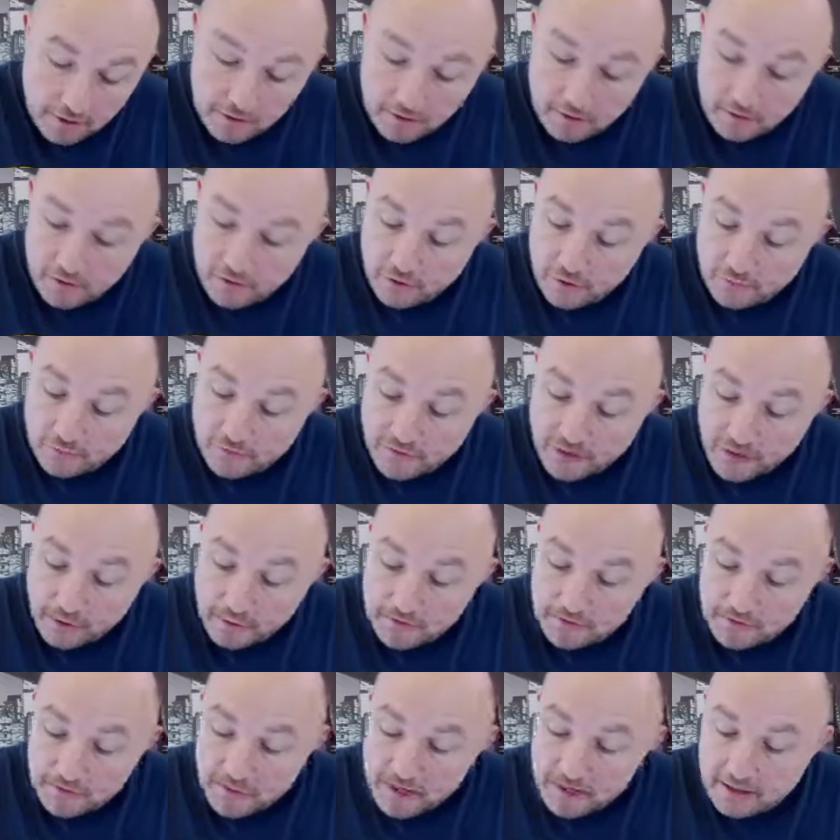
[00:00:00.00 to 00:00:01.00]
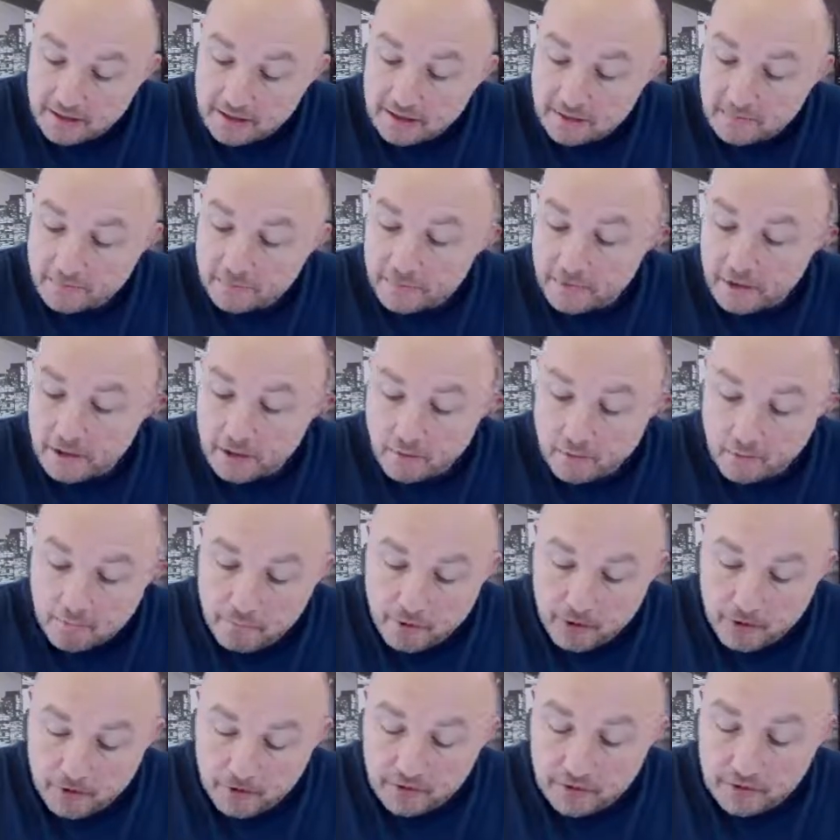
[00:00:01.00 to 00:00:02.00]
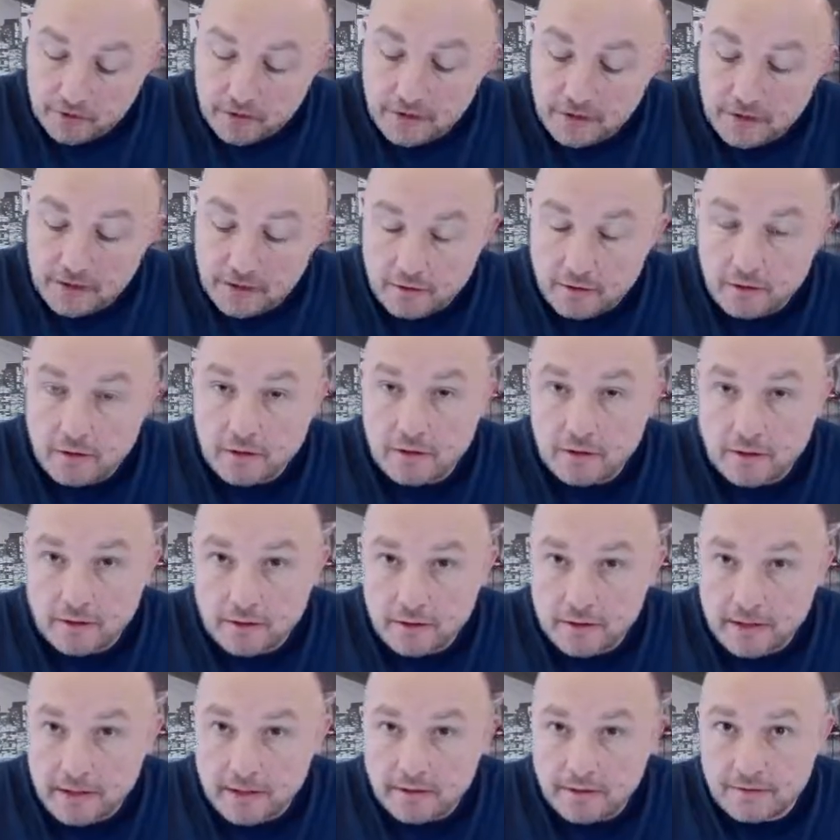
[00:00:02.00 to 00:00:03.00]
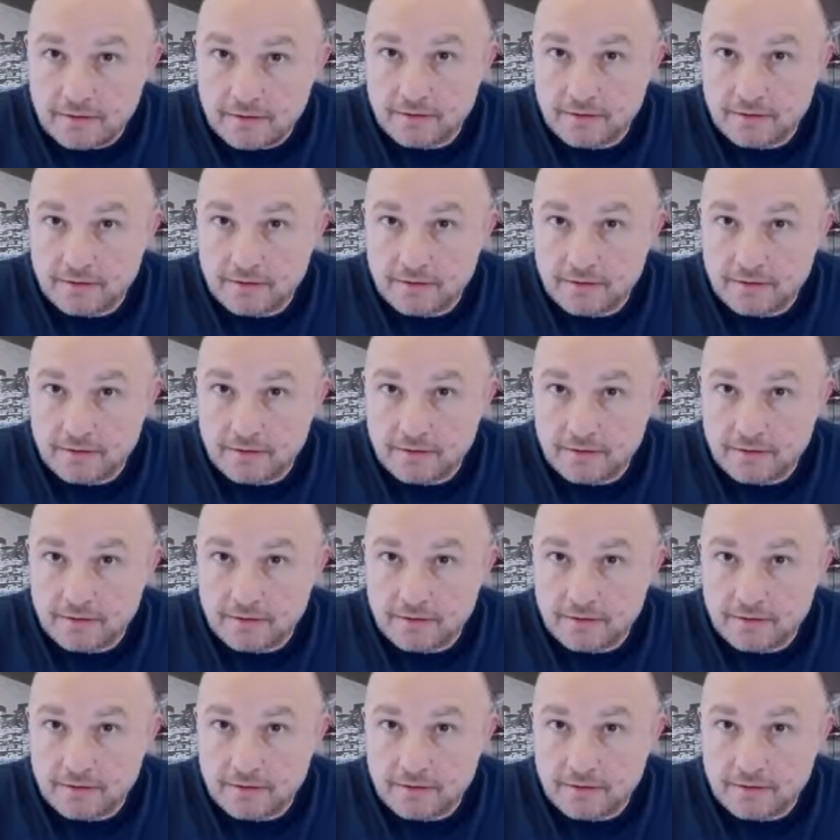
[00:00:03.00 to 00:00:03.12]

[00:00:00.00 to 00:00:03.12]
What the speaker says: sometimes bad, but that